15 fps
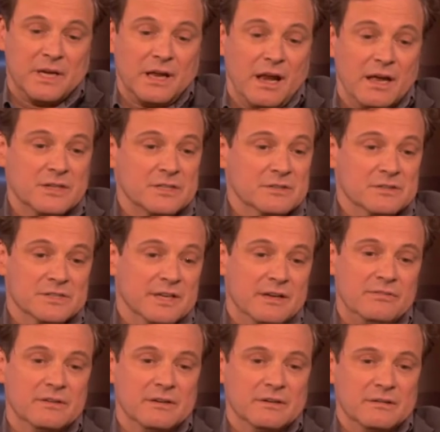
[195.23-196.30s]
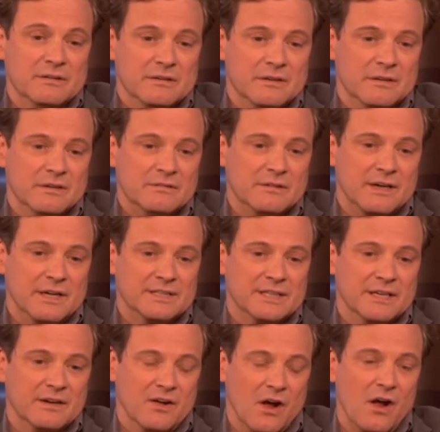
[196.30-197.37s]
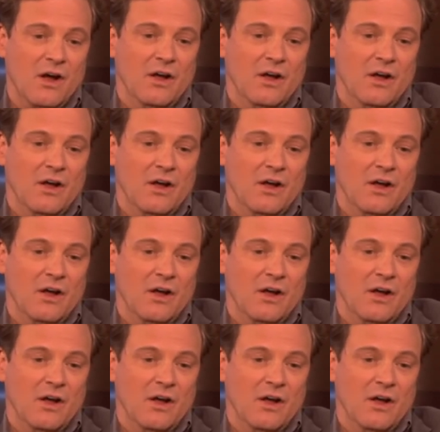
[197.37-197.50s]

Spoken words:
Michelangelo's David, you know? I see a